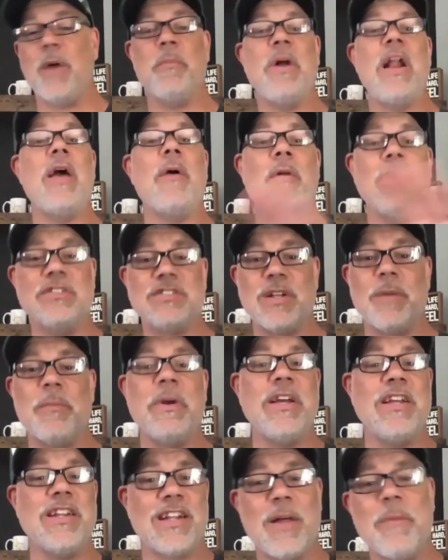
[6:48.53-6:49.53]
But anyways, let
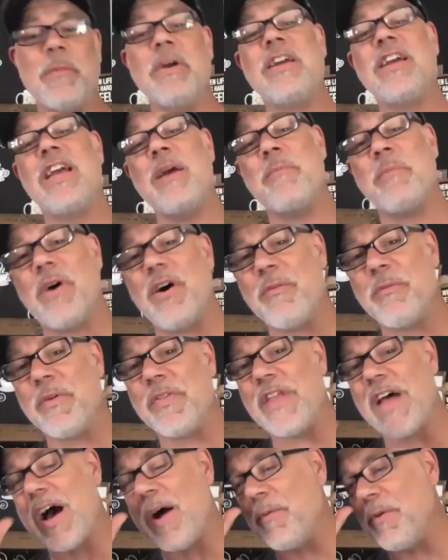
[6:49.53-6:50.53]
me let me keep on with
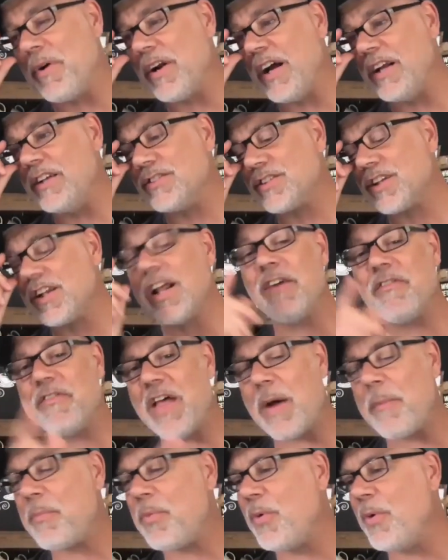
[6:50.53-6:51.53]
that one. I just love
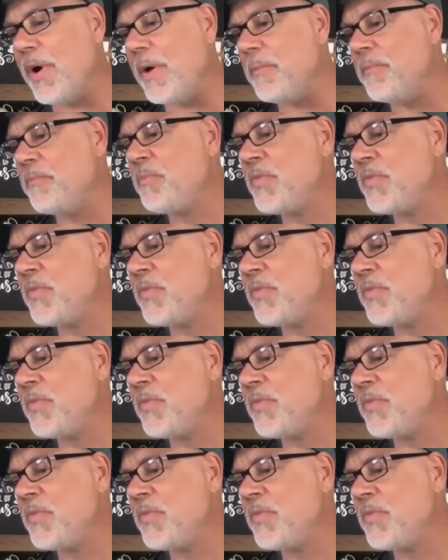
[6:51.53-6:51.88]
that point.